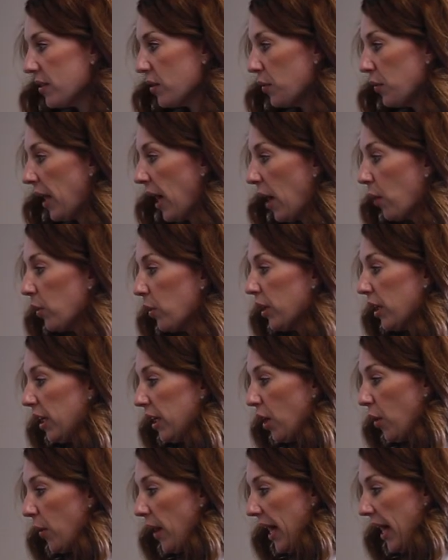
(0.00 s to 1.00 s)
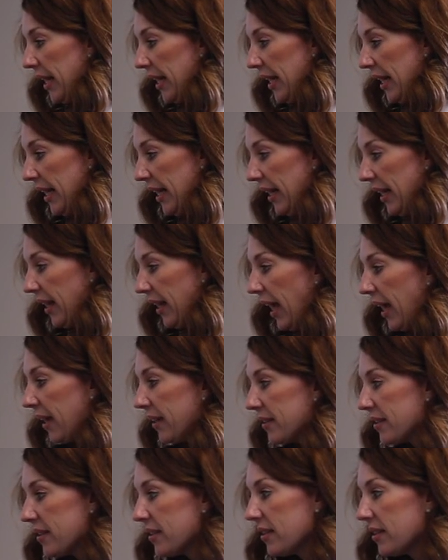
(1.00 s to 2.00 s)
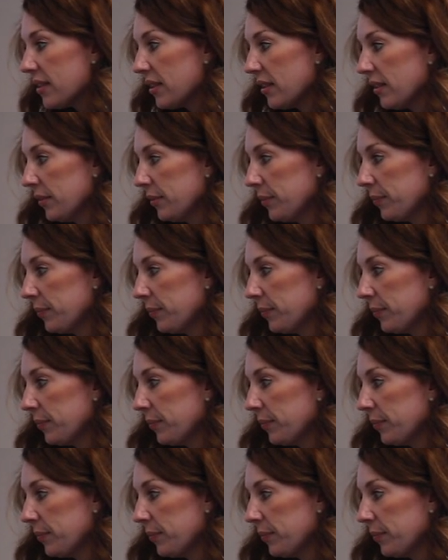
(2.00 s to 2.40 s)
So now we're going to go ahead and hit next.